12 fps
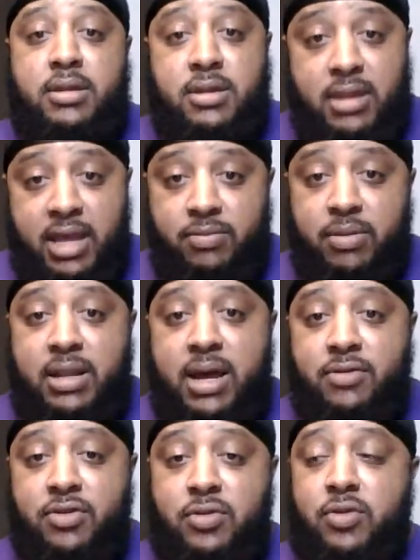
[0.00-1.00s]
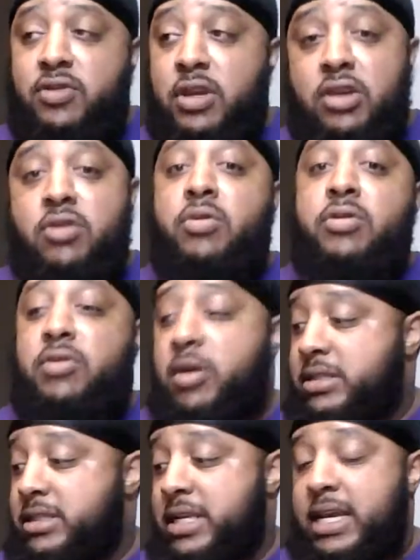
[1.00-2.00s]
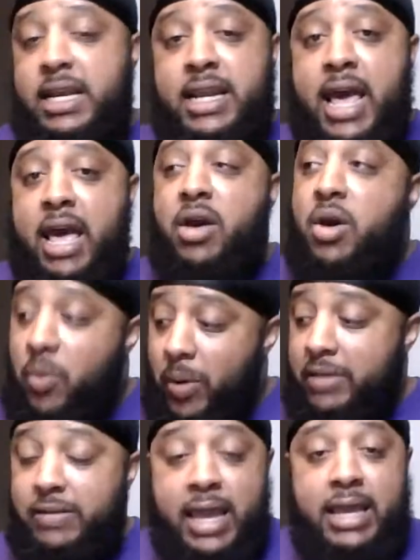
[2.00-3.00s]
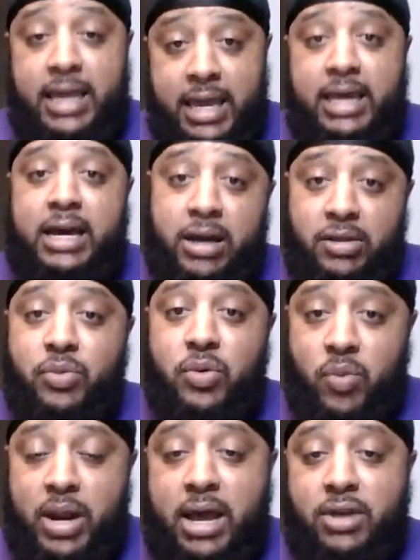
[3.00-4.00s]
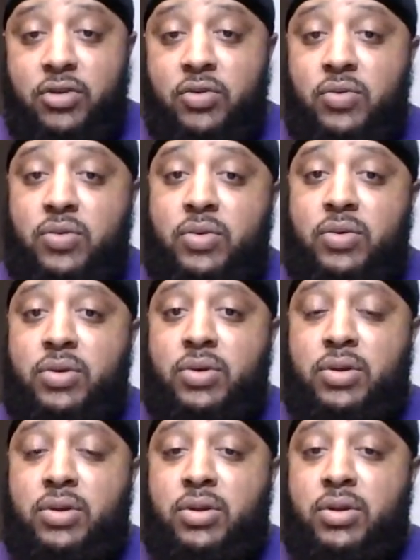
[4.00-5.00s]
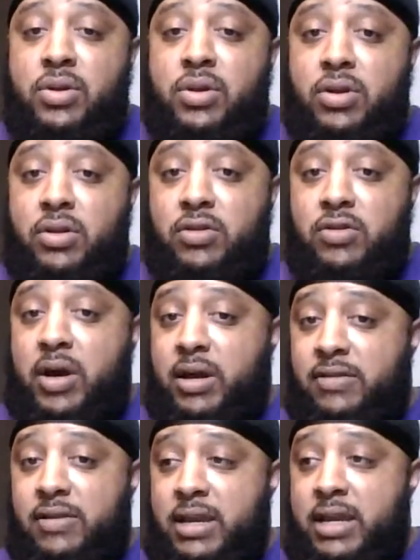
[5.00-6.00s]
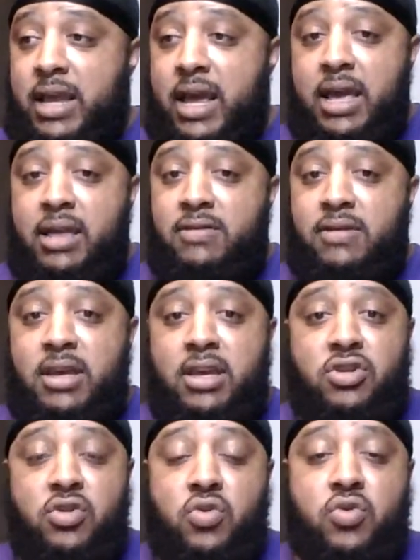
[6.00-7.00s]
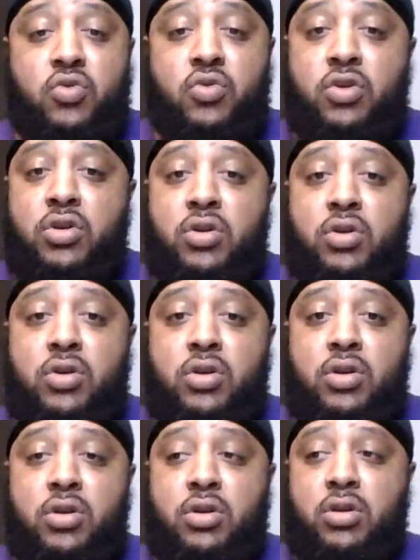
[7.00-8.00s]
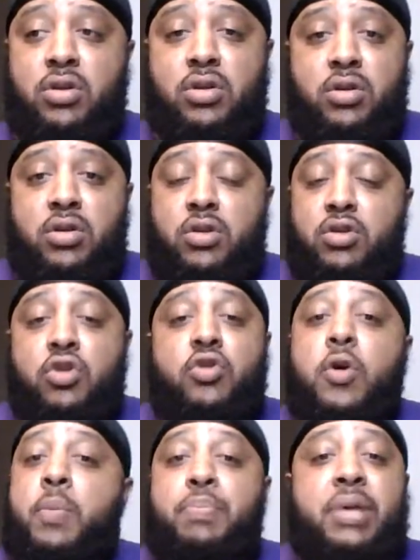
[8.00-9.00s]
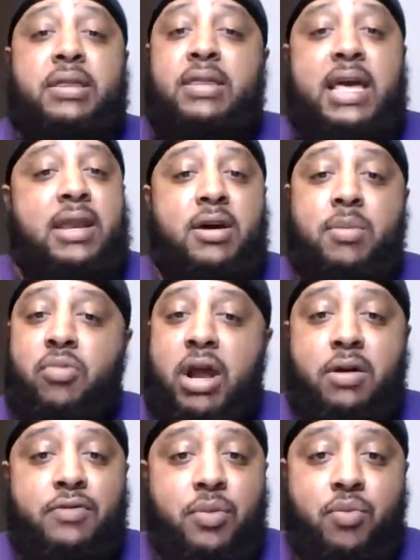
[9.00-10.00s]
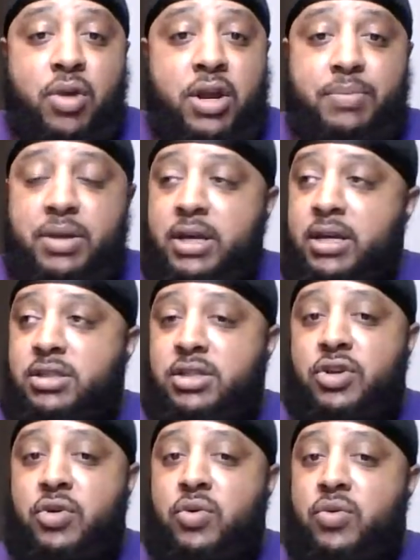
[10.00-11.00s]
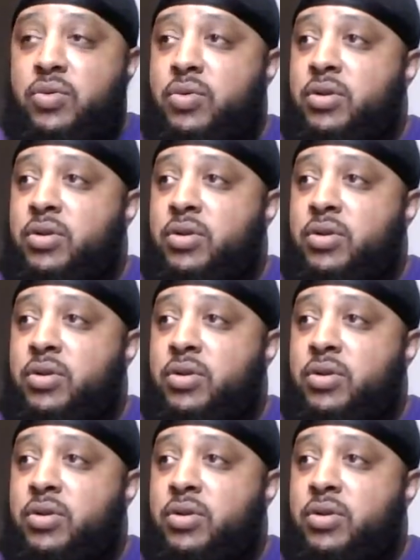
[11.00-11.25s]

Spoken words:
That's what a lot of them do. See, you're going to start seeing that once they get comfortable around you. You start seeing that, and see you gonna pick that up right off the rip, because it's